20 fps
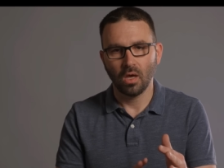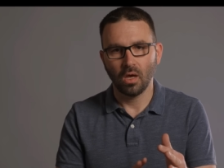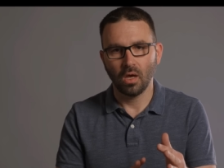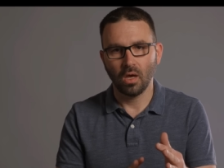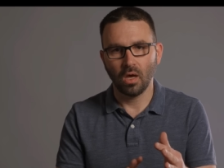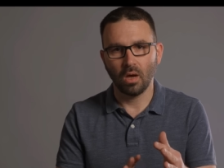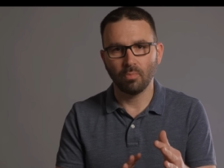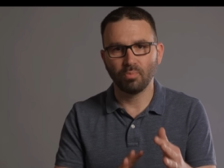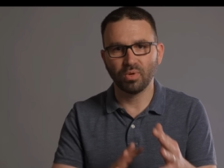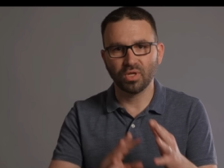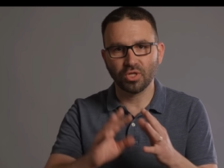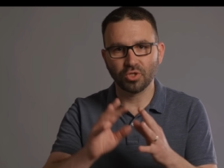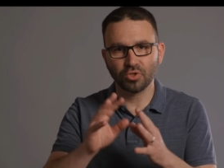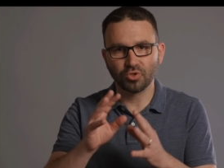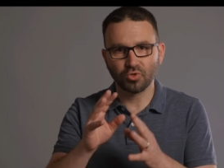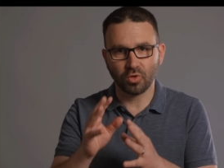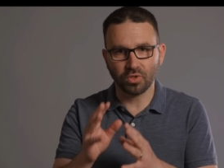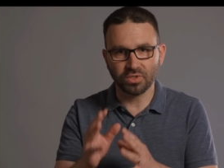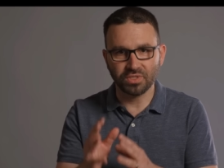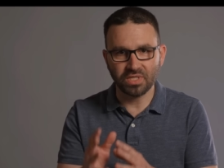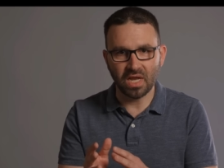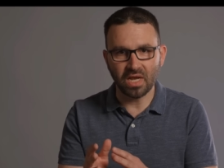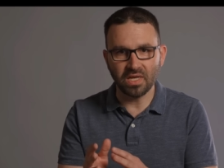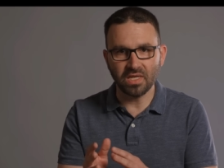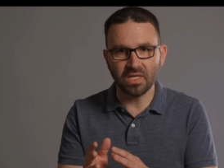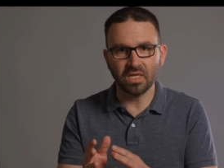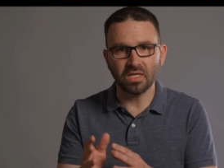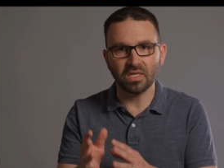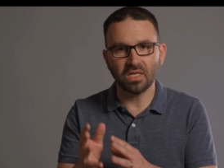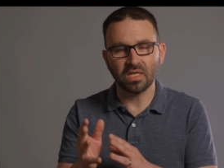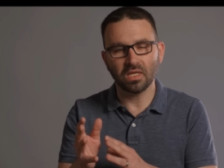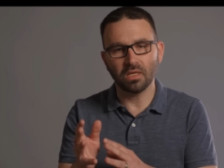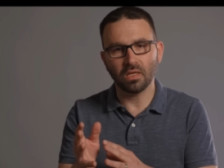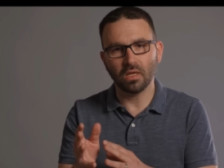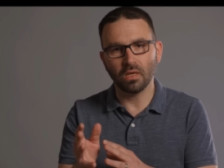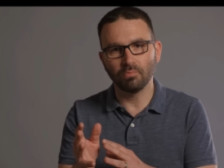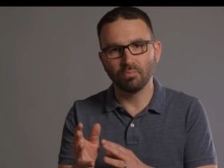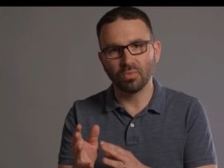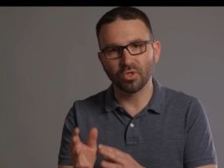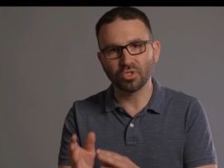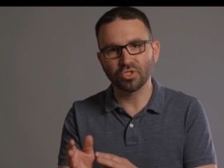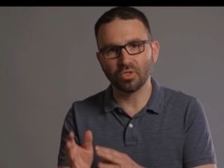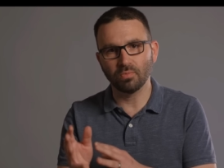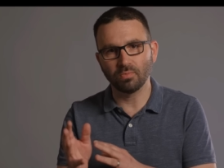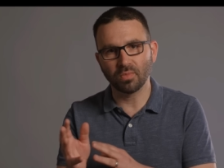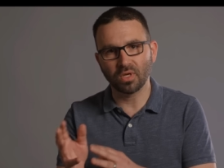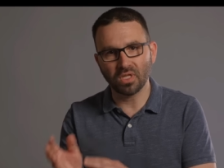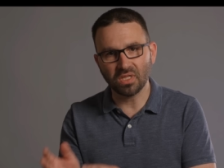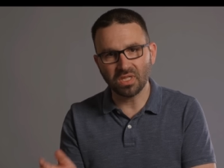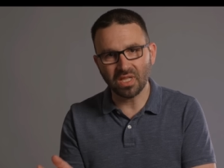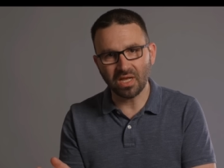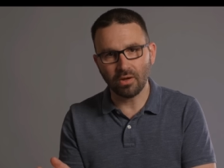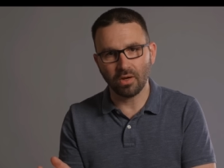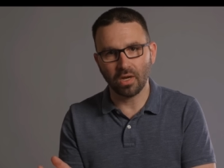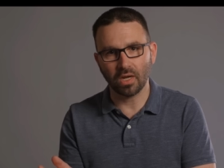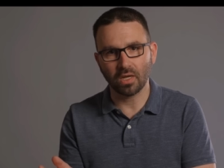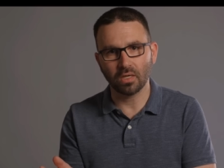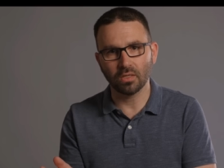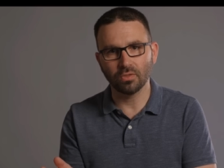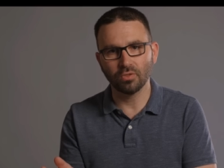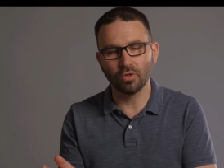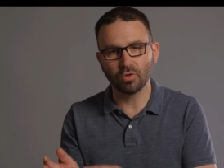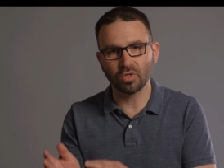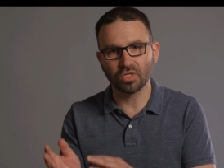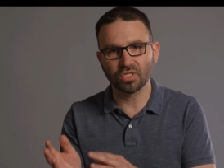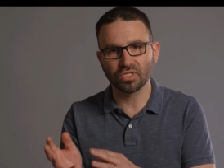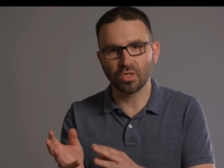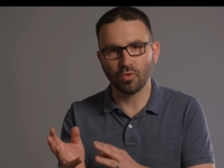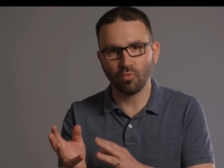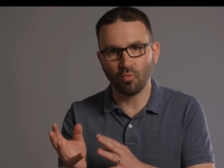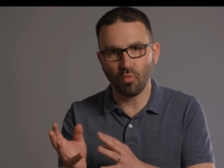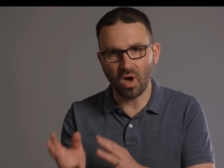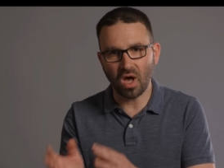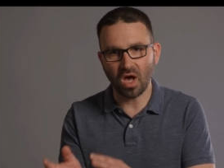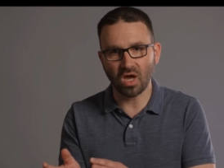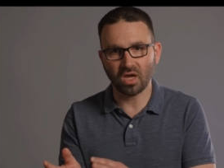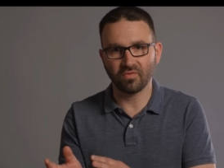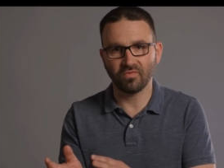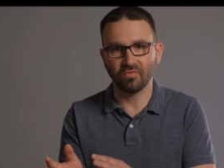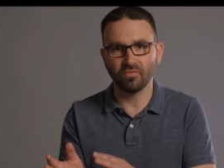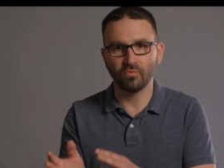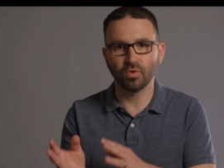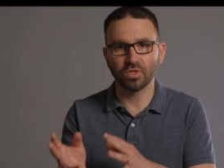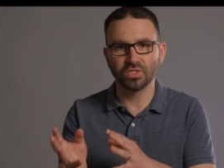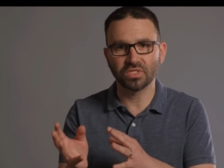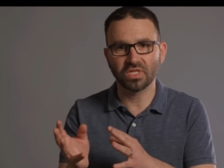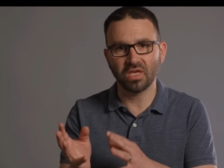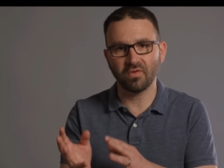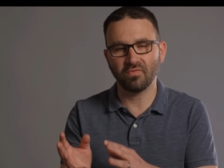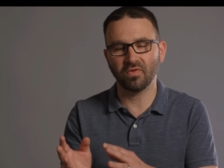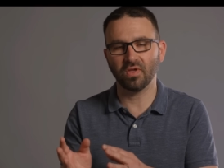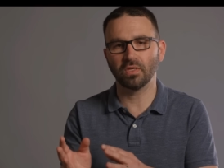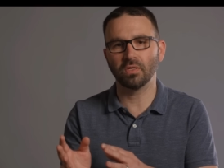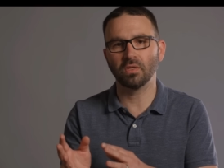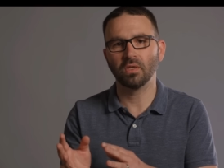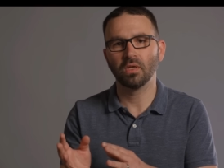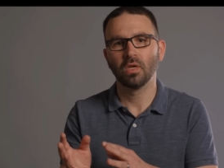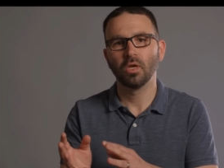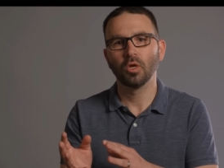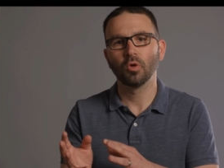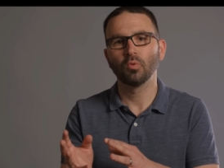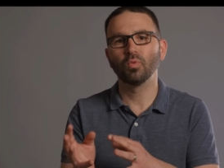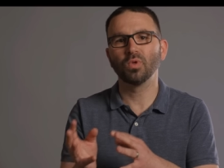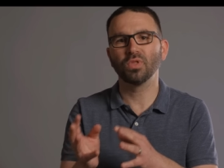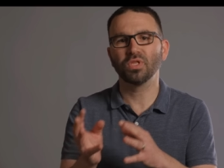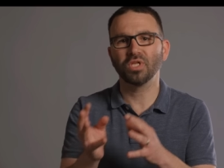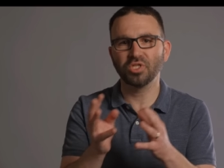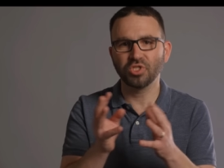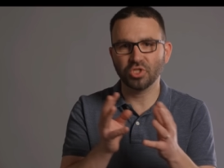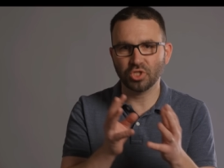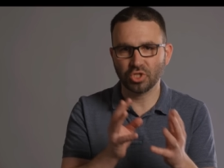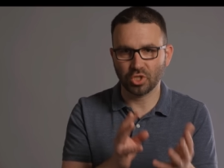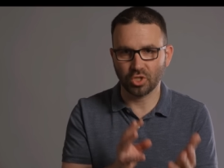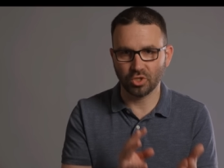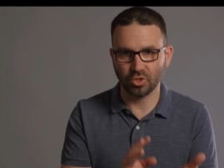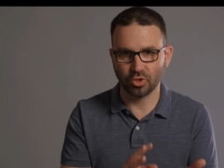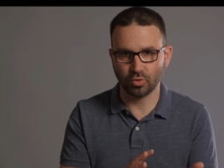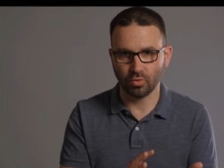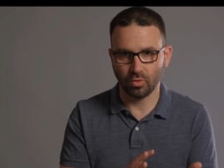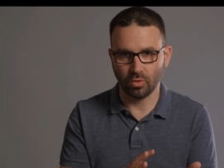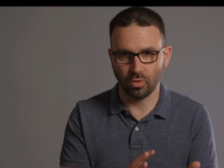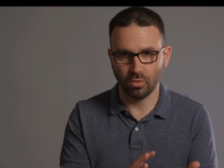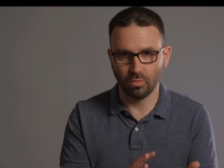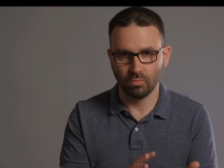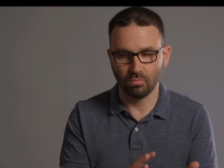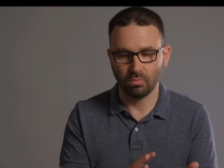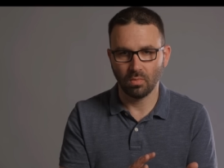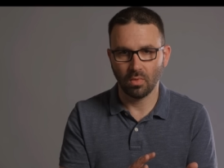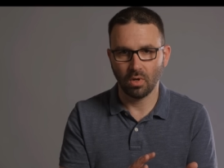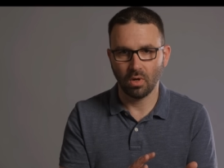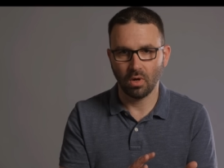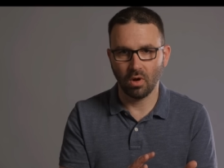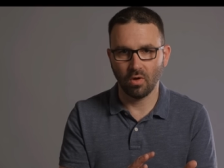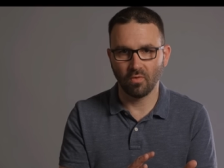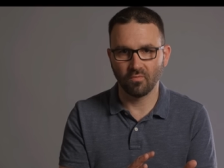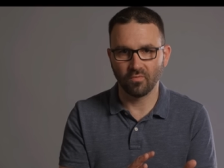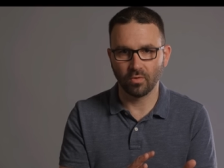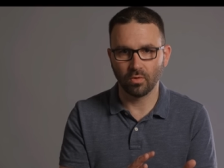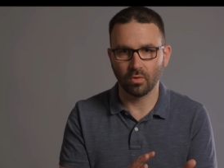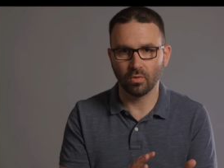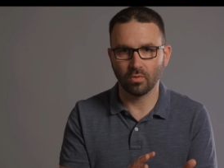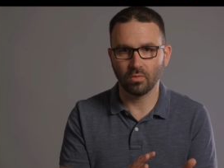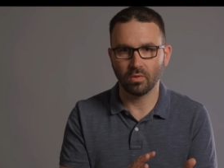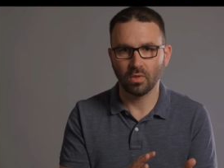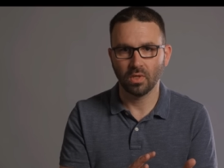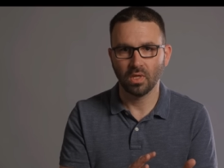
Uh, but a Jordanian Muslim cleric known as the Waqf was given religious control over